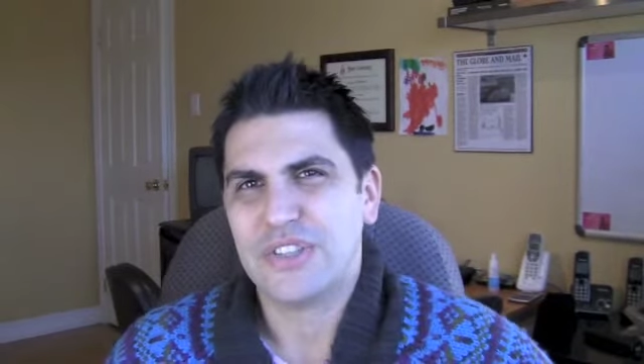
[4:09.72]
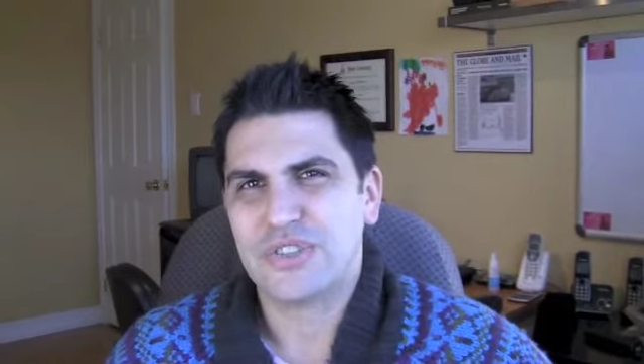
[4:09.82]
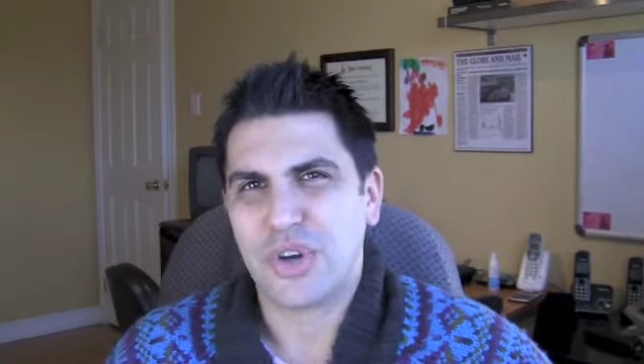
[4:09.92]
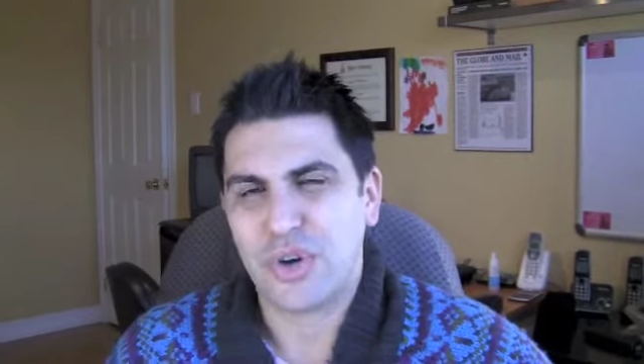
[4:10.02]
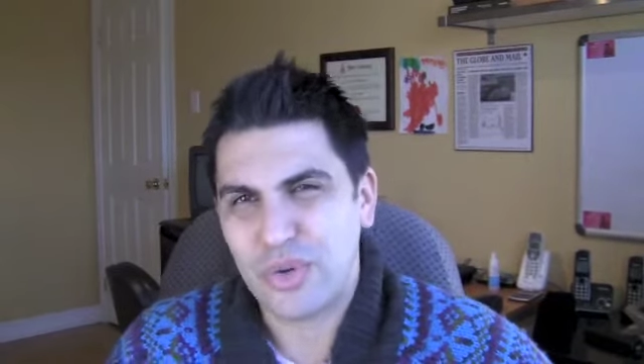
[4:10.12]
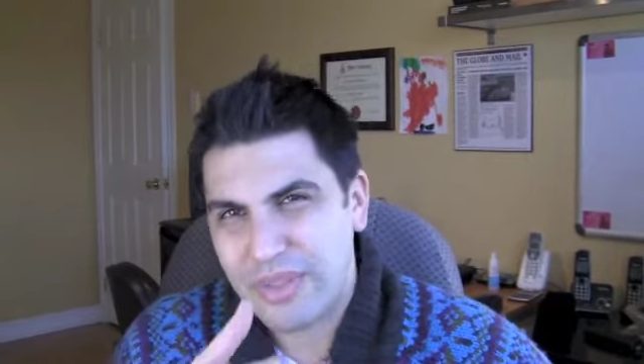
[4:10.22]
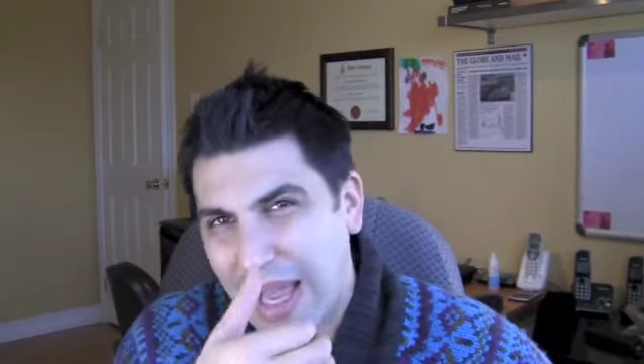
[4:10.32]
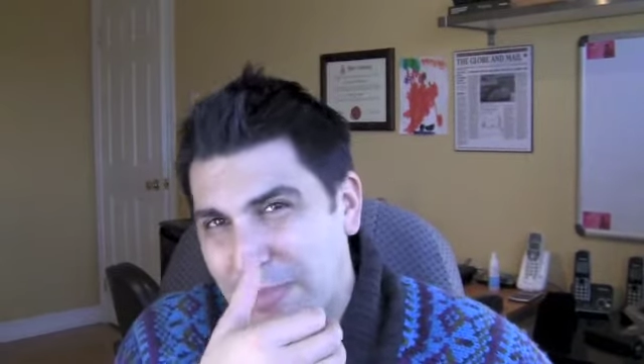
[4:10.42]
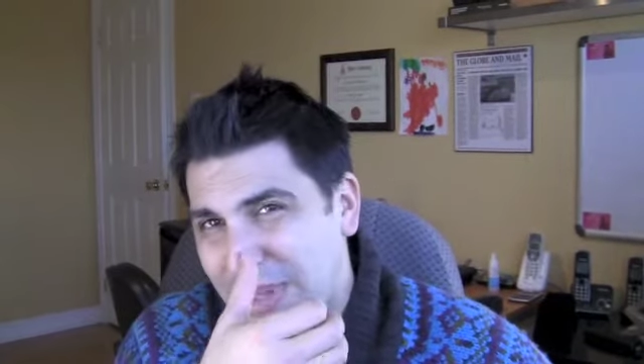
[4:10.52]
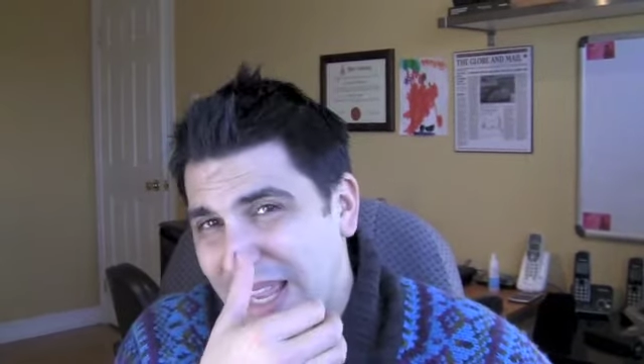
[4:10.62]
So
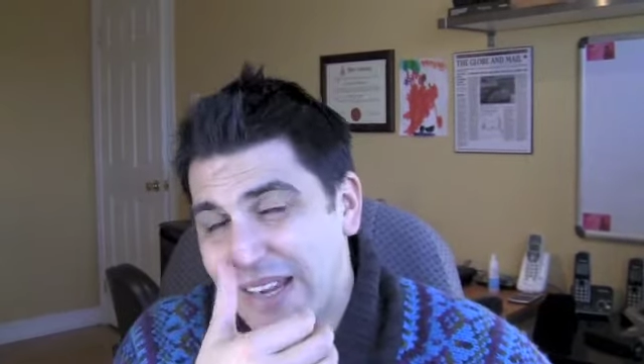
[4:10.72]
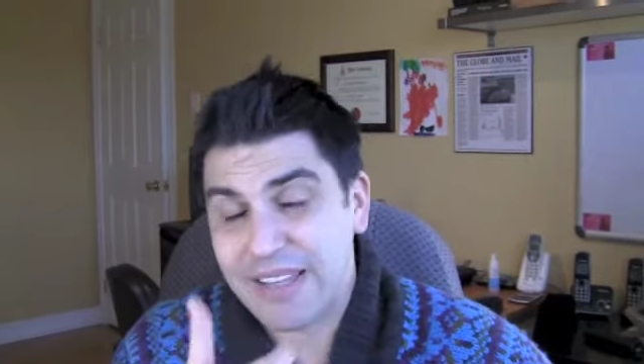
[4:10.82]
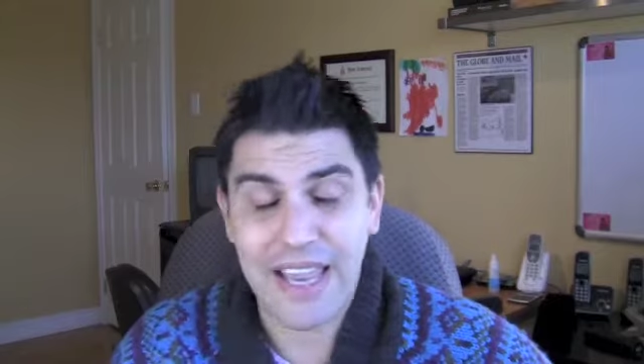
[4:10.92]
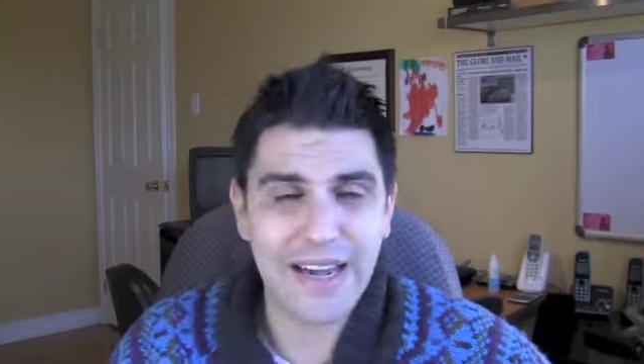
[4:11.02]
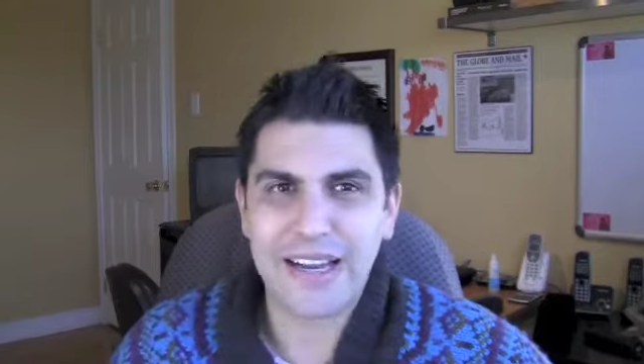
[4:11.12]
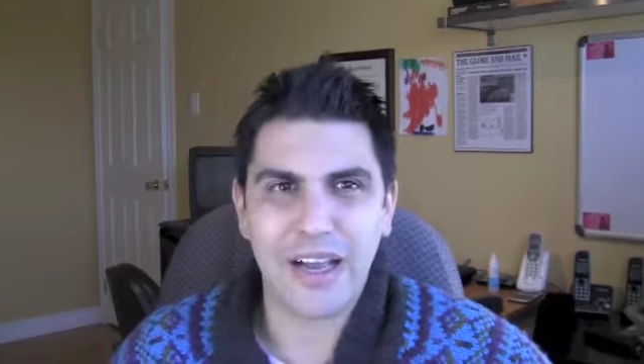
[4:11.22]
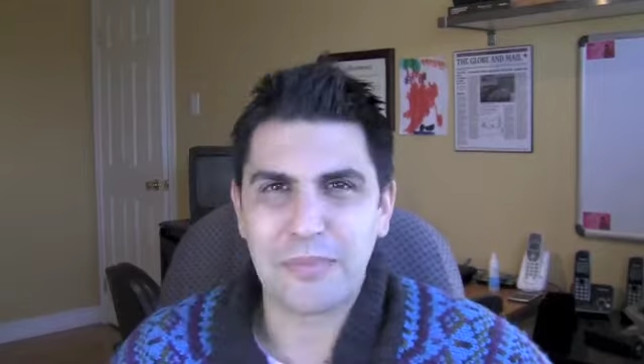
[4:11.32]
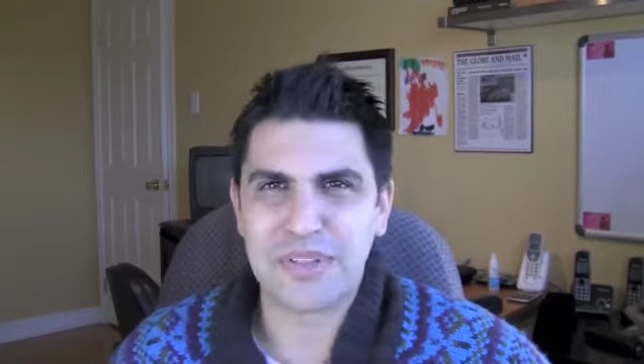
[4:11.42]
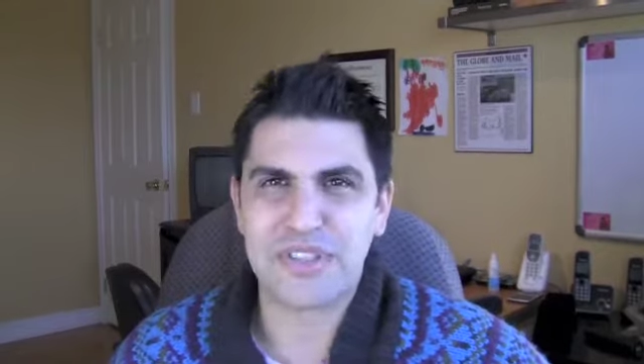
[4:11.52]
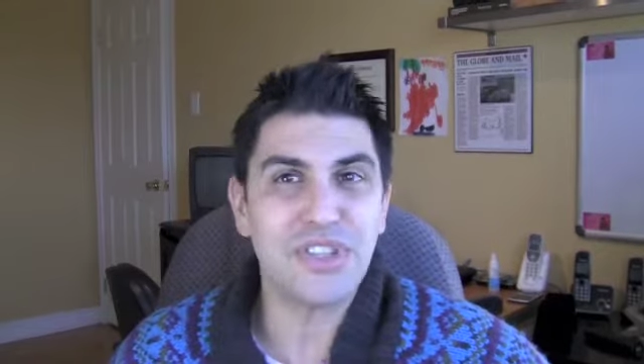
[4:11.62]
that plan can
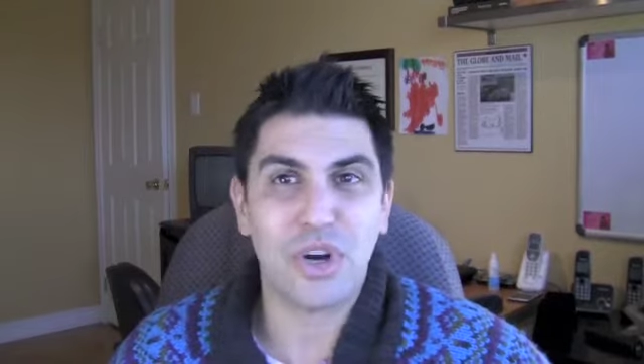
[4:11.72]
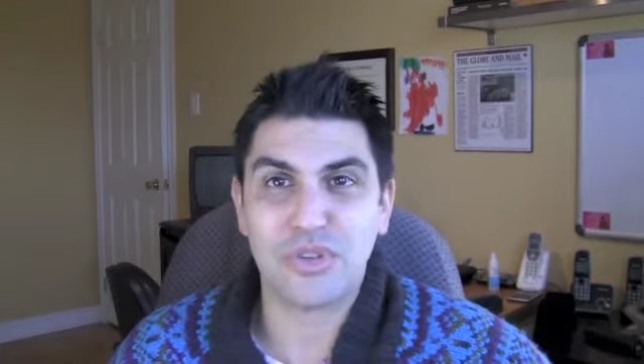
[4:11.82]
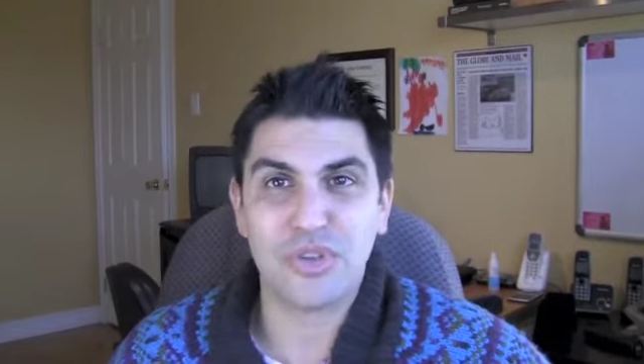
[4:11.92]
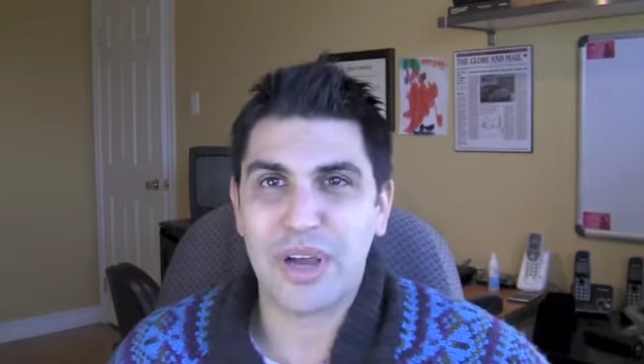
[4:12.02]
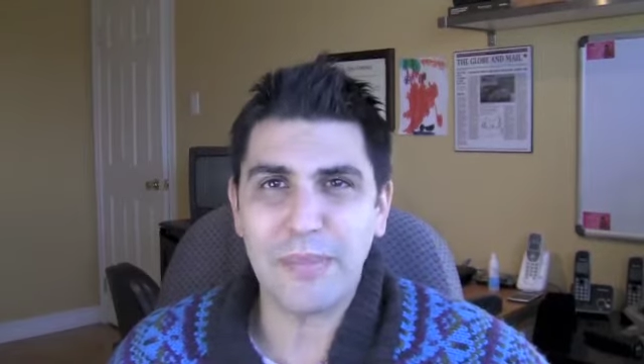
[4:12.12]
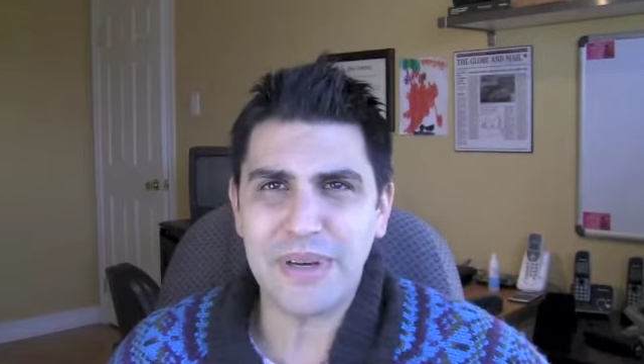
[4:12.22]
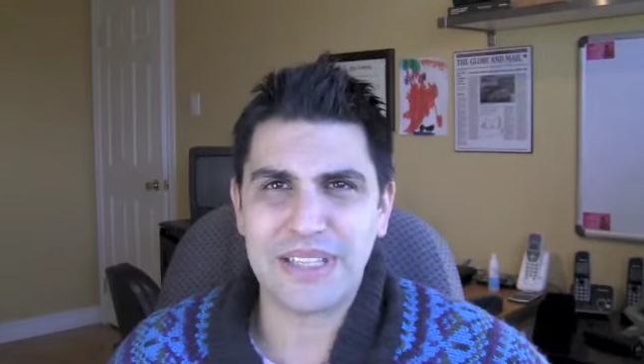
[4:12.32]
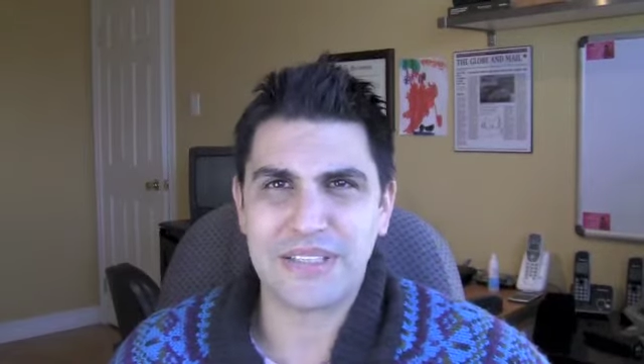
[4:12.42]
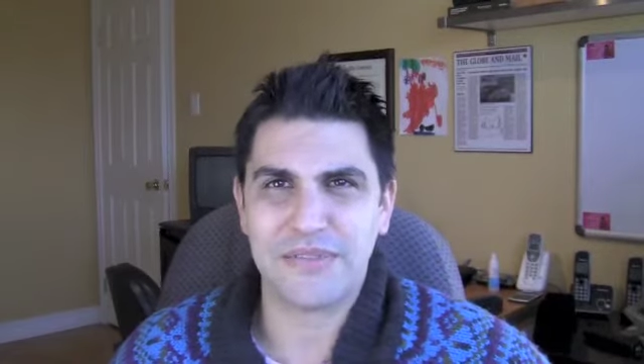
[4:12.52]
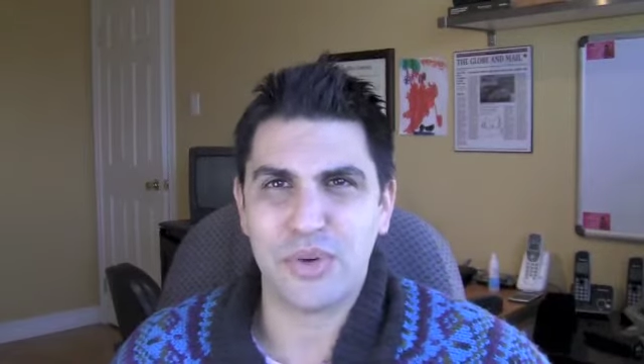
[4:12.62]
encompass, you know, two
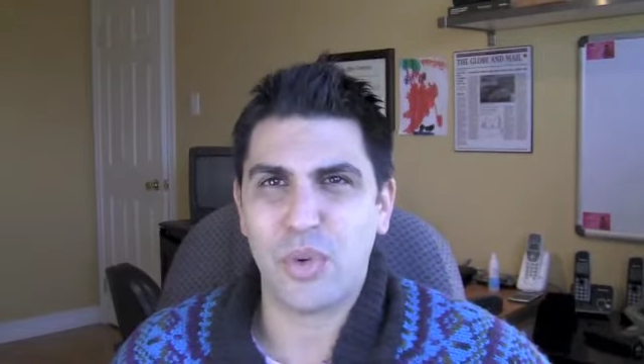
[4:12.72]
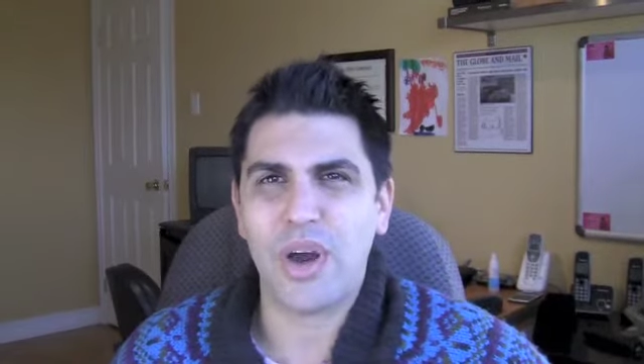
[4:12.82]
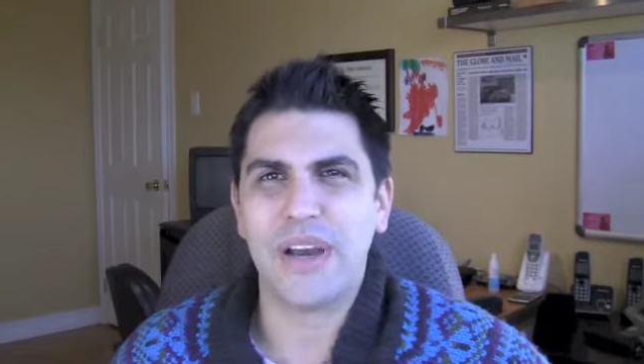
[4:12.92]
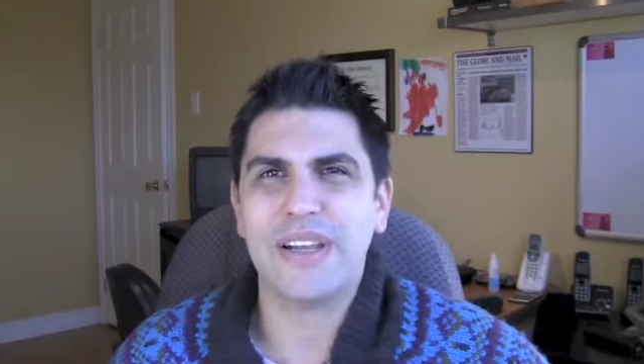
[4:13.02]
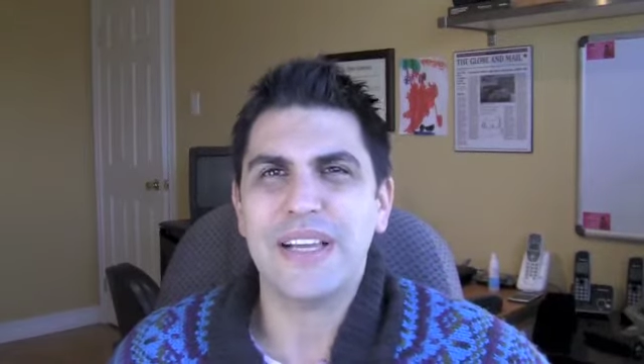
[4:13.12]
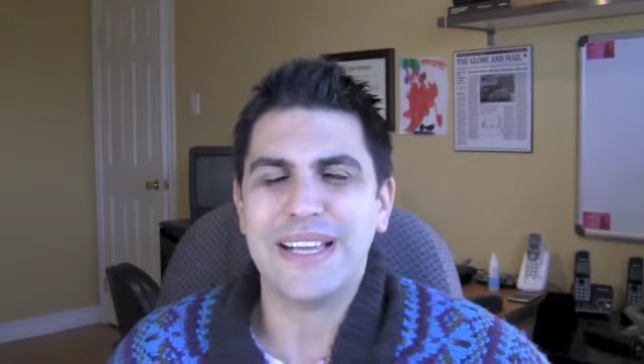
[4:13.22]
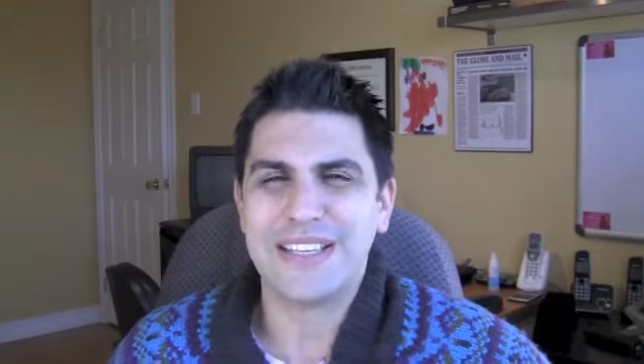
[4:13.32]
companies if you want.